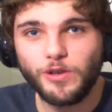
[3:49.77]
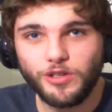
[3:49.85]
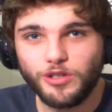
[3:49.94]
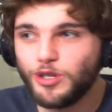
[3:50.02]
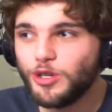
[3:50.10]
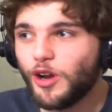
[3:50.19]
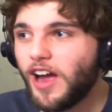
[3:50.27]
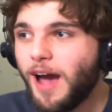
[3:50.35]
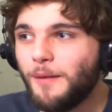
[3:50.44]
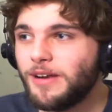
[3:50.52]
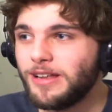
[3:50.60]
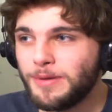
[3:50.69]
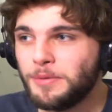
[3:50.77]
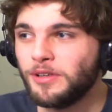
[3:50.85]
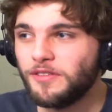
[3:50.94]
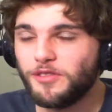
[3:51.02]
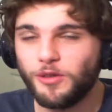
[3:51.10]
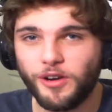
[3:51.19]
Do you know how many people have
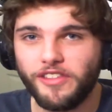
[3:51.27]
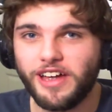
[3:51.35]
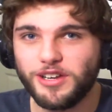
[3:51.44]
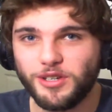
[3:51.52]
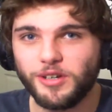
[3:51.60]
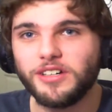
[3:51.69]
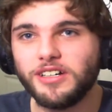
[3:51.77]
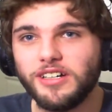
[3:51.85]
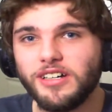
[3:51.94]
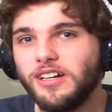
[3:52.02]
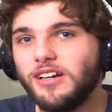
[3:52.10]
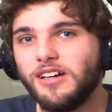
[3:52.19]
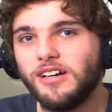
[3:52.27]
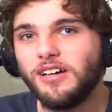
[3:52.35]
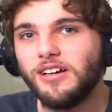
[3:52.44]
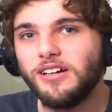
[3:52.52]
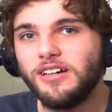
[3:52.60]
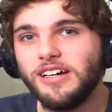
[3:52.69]
thought of that joke?
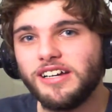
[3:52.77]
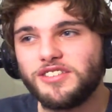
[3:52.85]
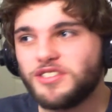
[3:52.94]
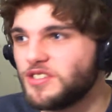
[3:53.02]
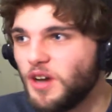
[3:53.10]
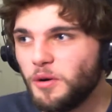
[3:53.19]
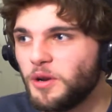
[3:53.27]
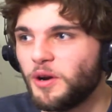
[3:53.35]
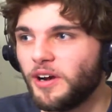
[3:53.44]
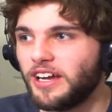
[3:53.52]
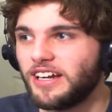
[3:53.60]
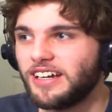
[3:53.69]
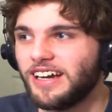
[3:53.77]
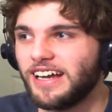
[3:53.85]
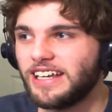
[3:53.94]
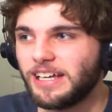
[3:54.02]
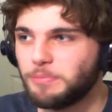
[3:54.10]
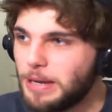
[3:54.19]
It's so annoying, and
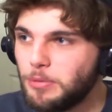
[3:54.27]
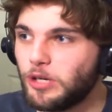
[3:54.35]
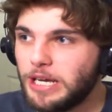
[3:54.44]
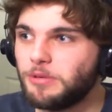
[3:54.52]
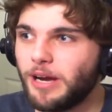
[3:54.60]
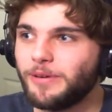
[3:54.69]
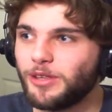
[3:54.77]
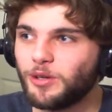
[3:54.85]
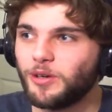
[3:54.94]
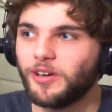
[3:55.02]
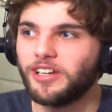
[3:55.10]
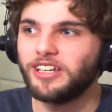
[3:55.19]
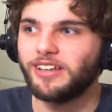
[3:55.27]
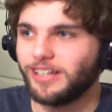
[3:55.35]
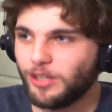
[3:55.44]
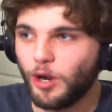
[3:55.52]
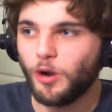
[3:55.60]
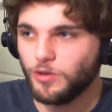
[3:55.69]
like people keep coming through, and you're like,
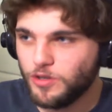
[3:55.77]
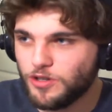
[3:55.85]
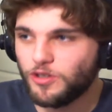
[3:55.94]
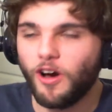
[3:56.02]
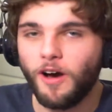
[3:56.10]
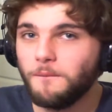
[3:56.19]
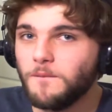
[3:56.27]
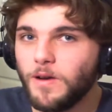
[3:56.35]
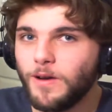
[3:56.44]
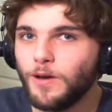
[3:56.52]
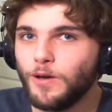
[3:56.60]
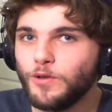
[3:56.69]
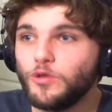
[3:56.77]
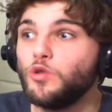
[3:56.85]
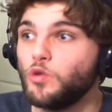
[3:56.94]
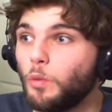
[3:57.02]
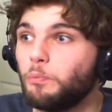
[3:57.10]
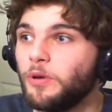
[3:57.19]
no, stop
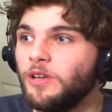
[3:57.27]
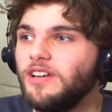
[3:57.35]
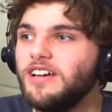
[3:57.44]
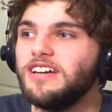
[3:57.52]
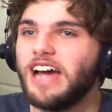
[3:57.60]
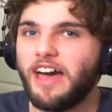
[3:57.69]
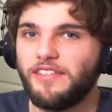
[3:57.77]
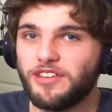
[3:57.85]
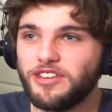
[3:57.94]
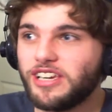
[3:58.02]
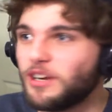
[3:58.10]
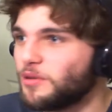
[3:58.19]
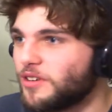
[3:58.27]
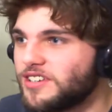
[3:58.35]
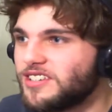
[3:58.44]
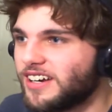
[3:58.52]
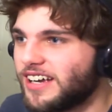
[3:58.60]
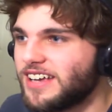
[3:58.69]
it. And then you get really
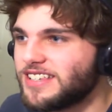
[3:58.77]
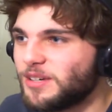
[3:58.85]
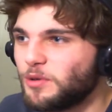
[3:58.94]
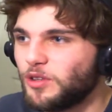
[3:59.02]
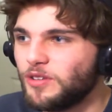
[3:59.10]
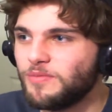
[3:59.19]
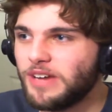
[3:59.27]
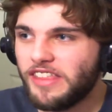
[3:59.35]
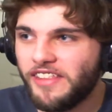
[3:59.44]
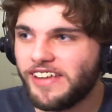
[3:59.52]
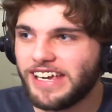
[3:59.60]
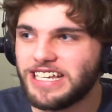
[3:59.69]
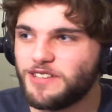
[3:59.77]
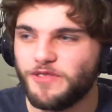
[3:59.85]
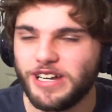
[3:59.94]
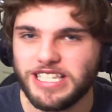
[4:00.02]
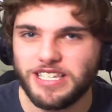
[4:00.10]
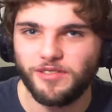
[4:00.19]
sarcastic with them, and then they get
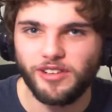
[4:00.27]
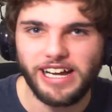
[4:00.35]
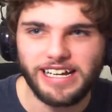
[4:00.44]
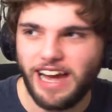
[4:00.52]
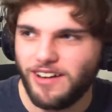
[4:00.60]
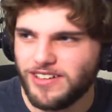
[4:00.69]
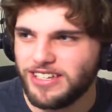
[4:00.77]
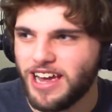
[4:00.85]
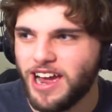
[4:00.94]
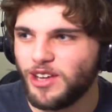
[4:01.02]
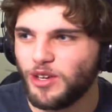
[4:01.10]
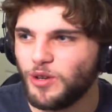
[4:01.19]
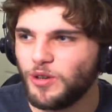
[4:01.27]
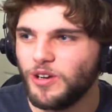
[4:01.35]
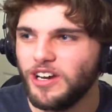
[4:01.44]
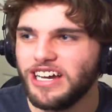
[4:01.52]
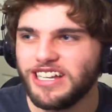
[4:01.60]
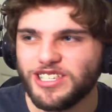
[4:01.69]
defensive, like, how dare you
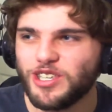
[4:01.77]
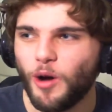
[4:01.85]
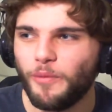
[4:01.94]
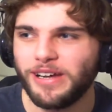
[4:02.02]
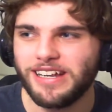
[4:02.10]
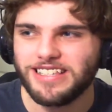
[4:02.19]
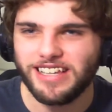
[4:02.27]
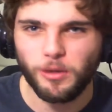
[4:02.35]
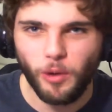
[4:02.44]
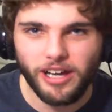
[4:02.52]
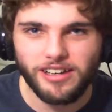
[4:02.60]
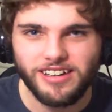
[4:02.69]
insult me? And it's like, what?